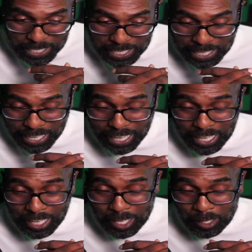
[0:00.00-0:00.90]

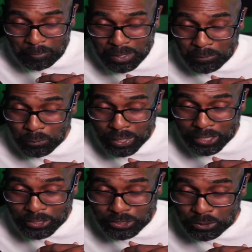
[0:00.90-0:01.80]
where you
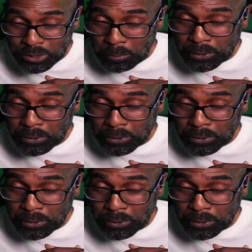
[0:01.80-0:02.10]
can put your